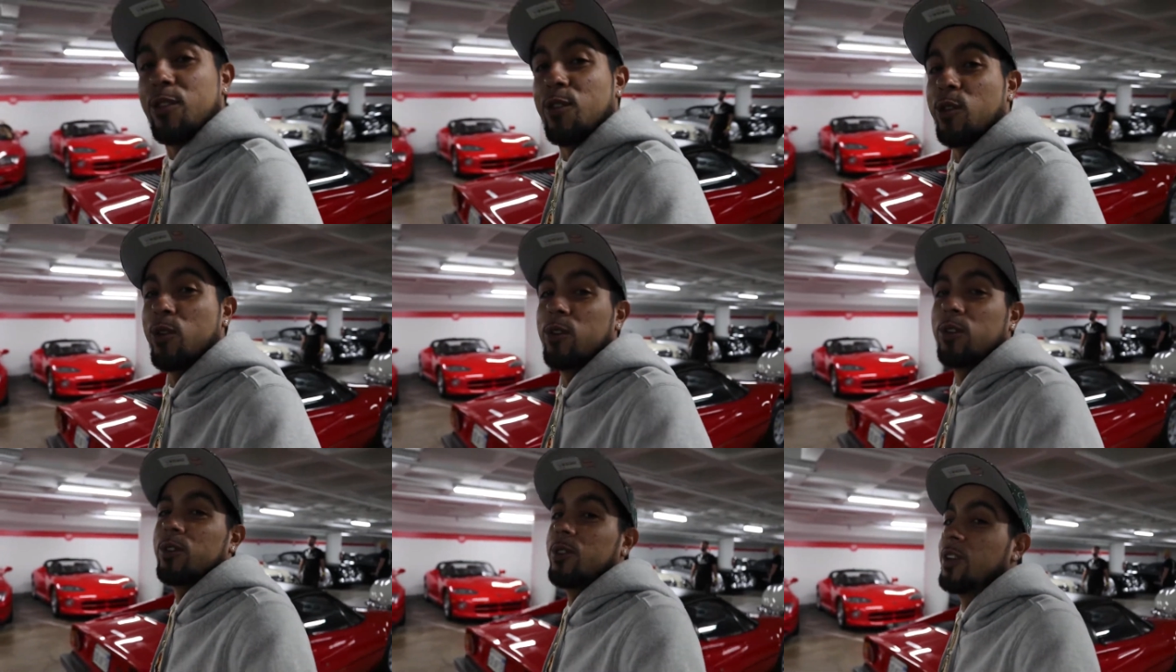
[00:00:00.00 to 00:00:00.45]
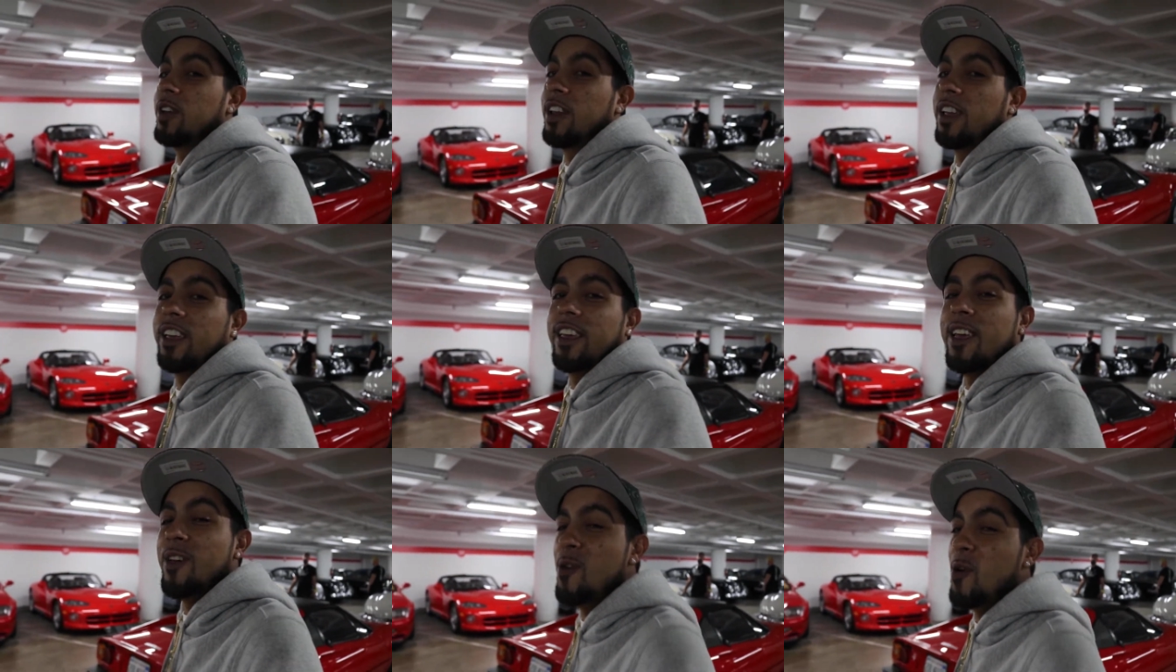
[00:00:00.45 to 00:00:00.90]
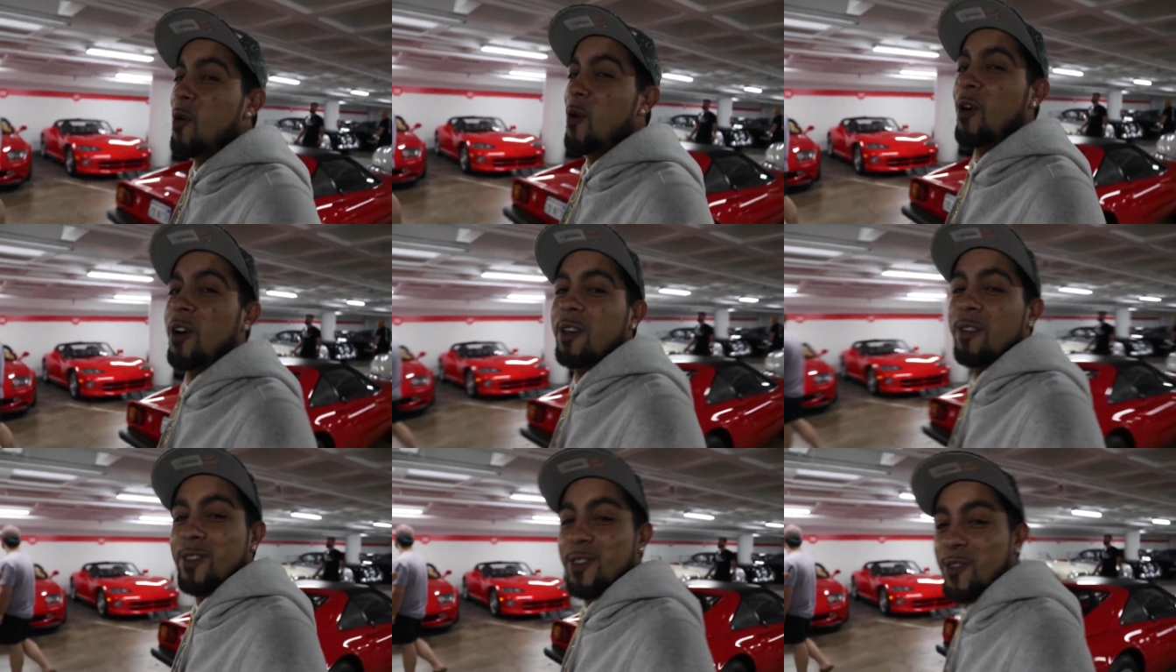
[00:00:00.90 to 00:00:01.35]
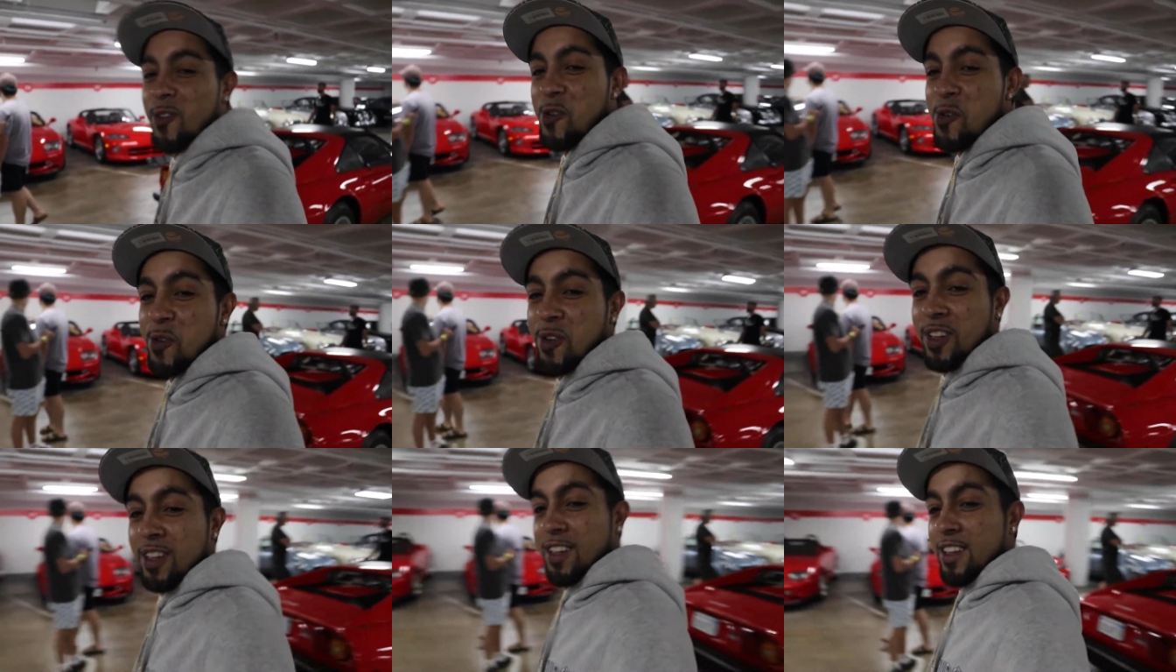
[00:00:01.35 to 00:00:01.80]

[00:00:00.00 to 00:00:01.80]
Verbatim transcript: tuned, we're gonna keep walking through.